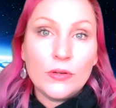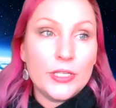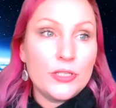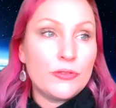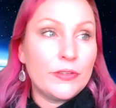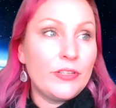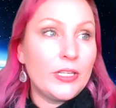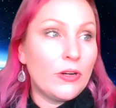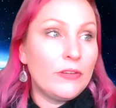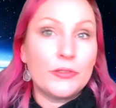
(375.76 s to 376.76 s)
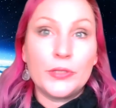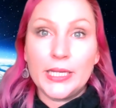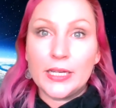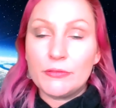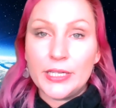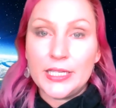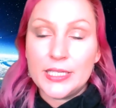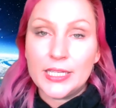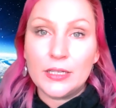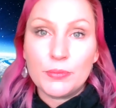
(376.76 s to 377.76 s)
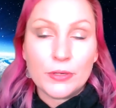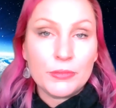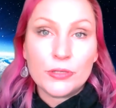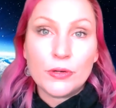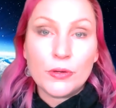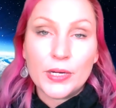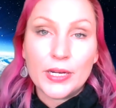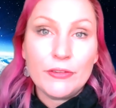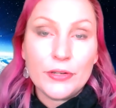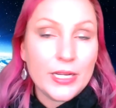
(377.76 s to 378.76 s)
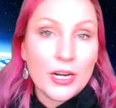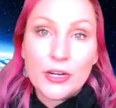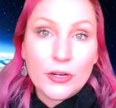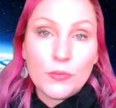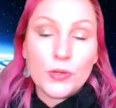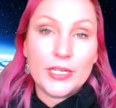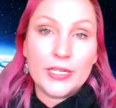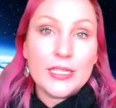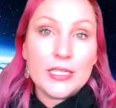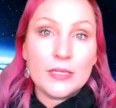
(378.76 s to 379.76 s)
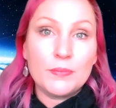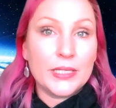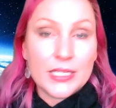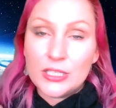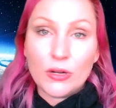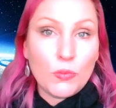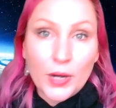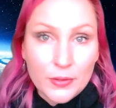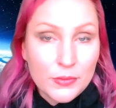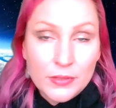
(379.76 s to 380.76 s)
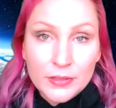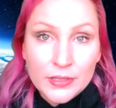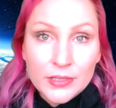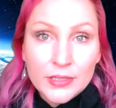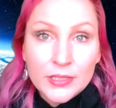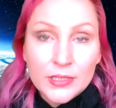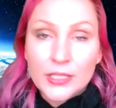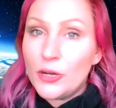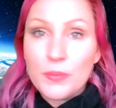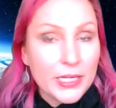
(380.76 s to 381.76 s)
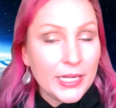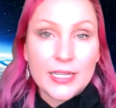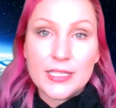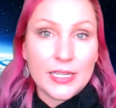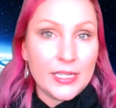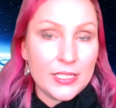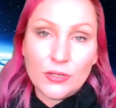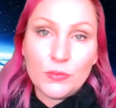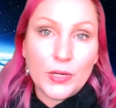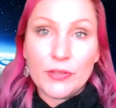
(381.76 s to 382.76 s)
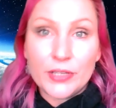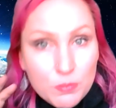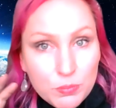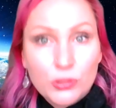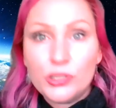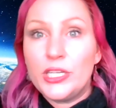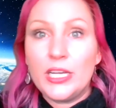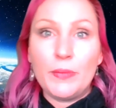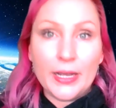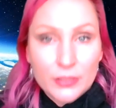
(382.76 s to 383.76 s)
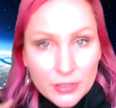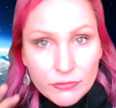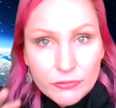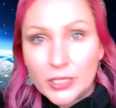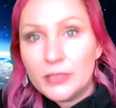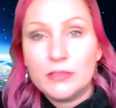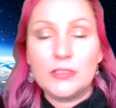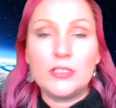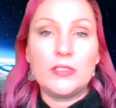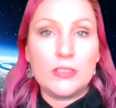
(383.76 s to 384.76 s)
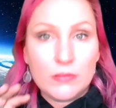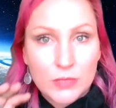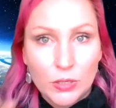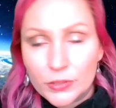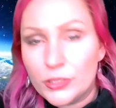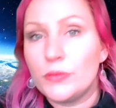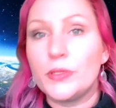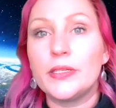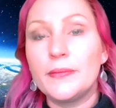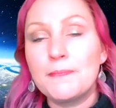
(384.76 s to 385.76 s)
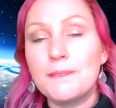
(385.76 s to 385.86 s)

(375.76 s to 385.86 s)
or he's drifting off, or he can't read his teleprompter or whatever. I don't know what it is, but he's not well. Nobody cares that he's not well. They're just pushing him out to the front. Just go and do it.